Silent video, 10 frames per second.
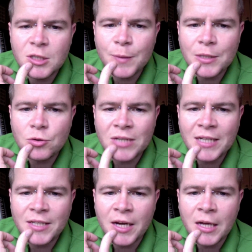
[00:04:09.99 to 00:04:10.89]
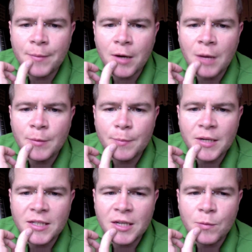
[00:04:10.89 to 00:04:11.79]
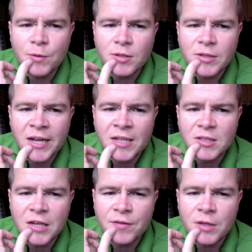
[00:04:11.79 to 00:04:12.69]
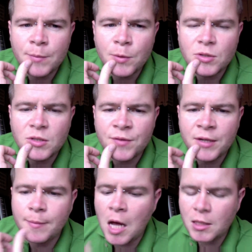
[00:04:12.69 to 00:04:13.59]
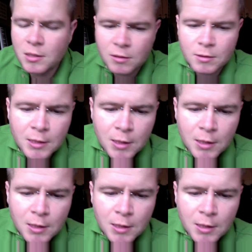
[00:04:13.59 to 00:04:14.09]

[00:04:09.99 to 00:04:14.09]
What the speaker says: Special titanium armor plating withstands even the most severe blasts.